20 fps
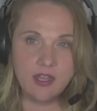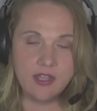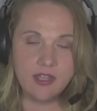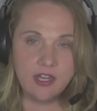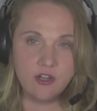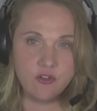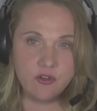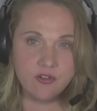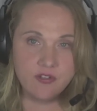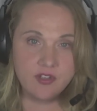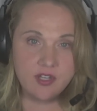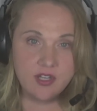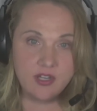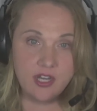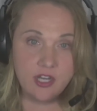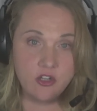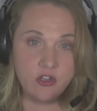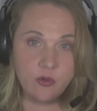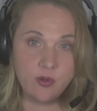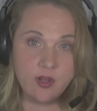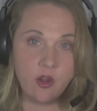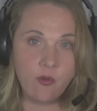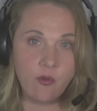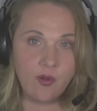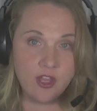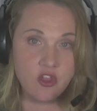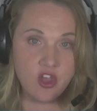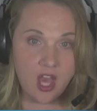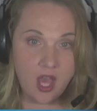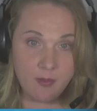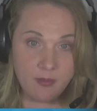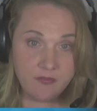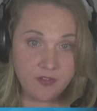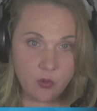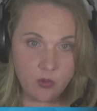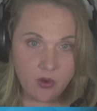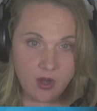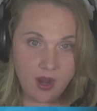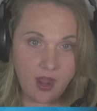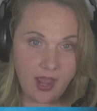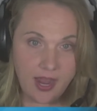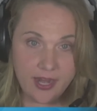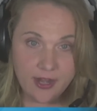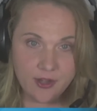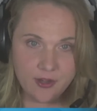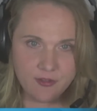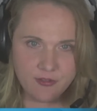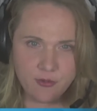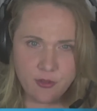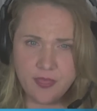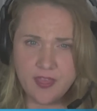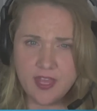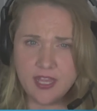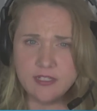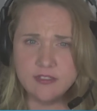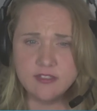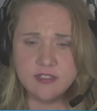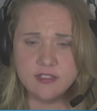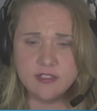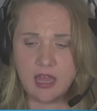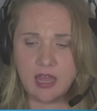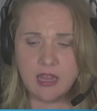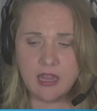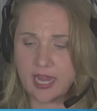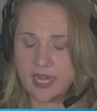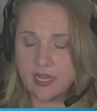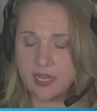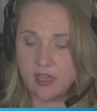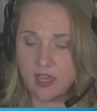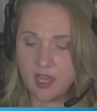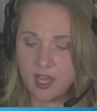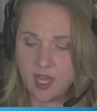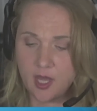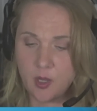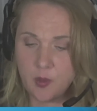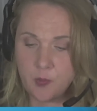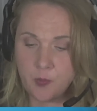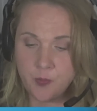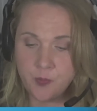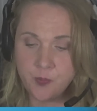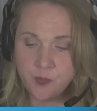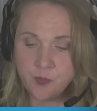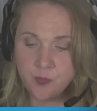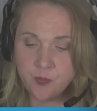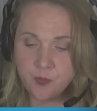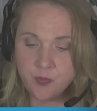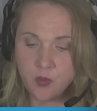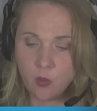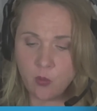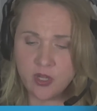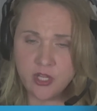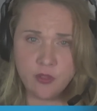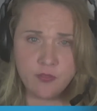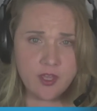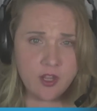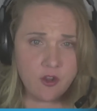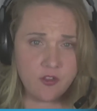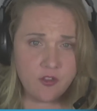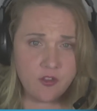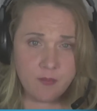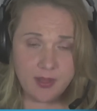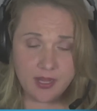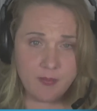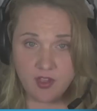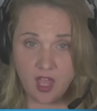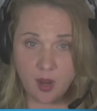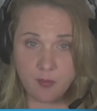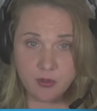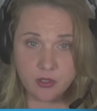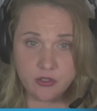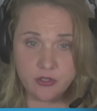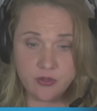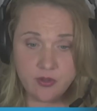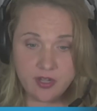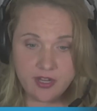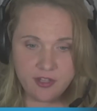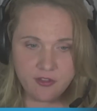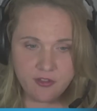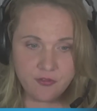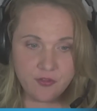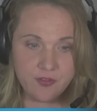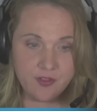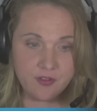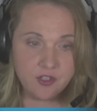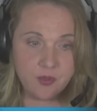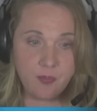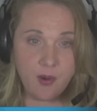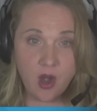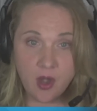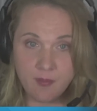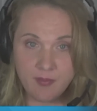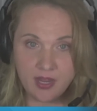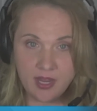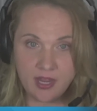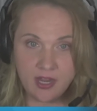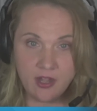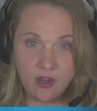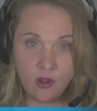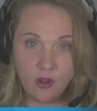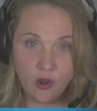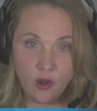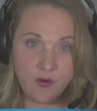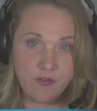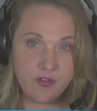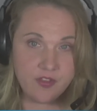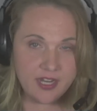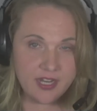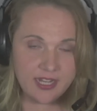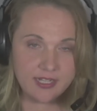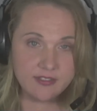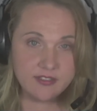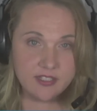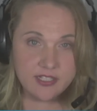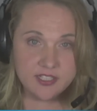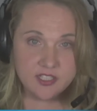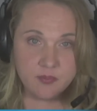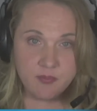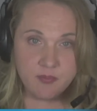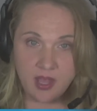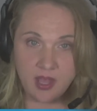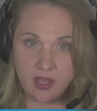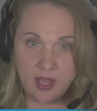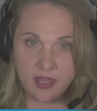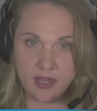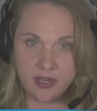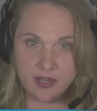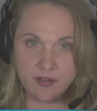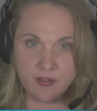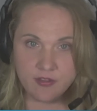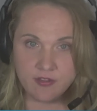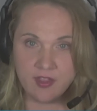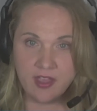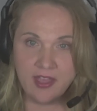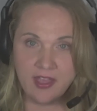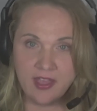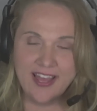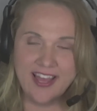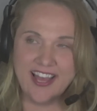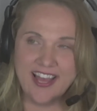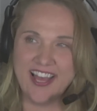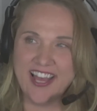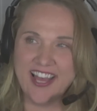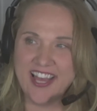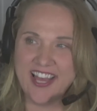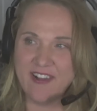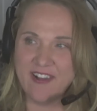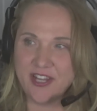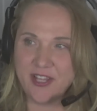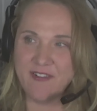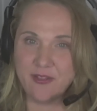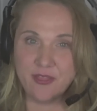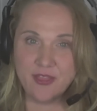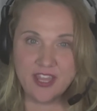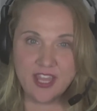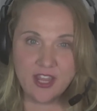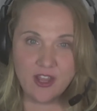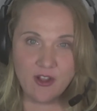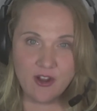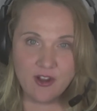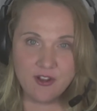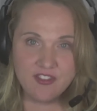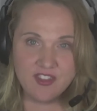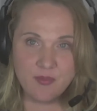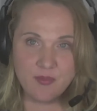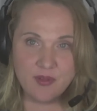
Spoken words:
interest in doing a great job if you were hired. So things like, what do you think are the biggest opportunities for this department over the next 6 months? What do you think are